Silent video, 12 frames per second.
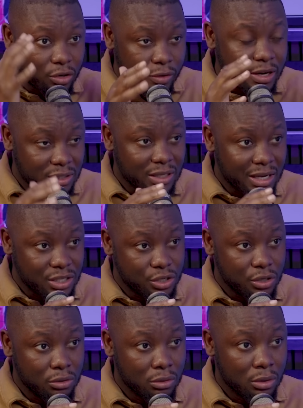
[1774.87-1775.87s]
criticize
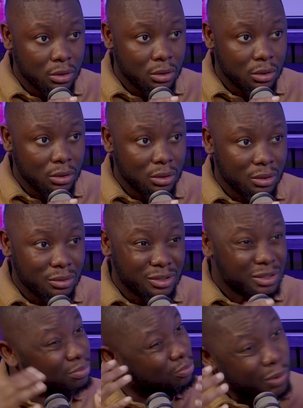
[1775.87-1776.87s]
you
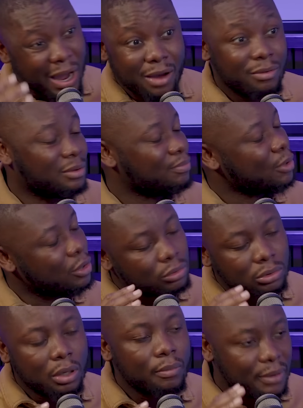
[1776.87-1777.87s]
just wear, bro.
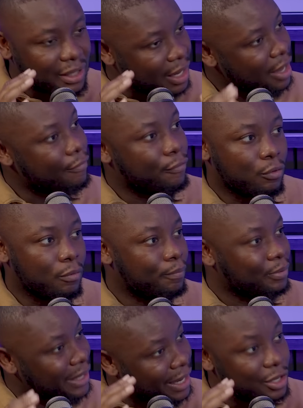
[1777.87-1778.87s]
Don't be careful.
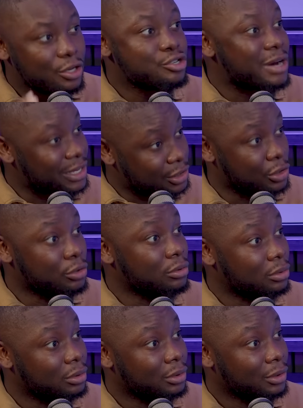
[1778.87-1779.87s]
Get in your mm.
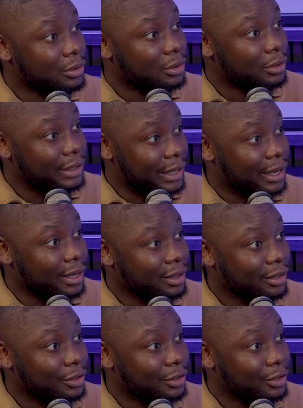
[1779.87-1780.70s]
tracksuit. Yeah,